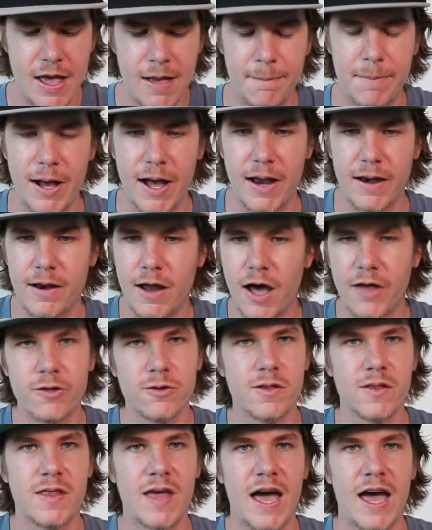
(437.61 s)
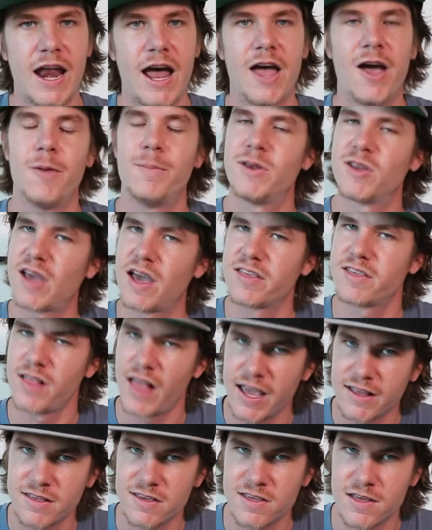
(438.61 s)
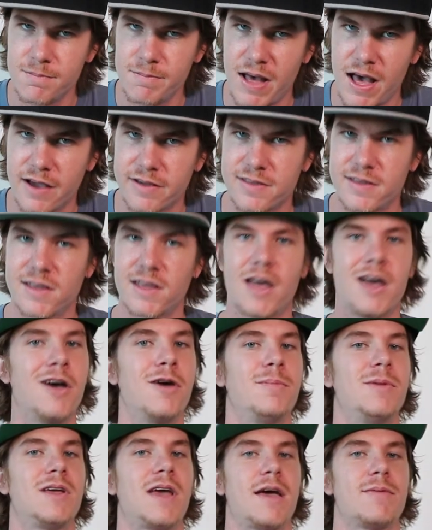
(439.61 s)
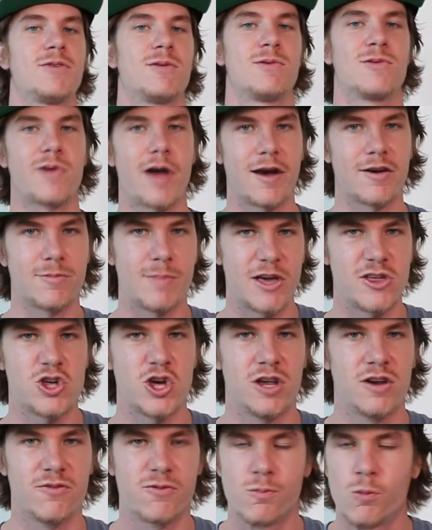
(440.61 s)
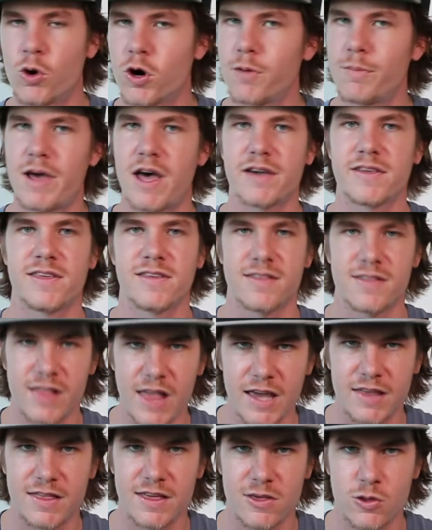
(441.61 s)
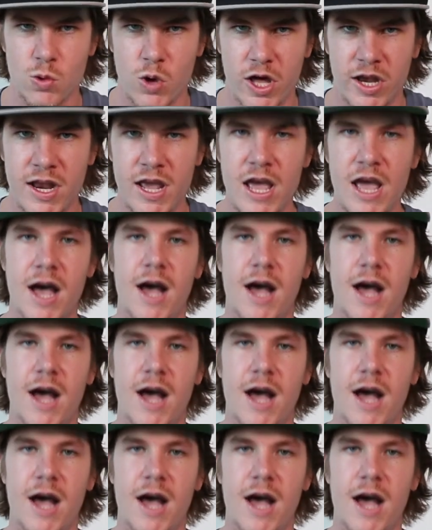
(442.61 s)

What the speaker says: But other than that, I hope you guys like this unboxing. I hope you guys subscribe to my channel for more unboxings like this one.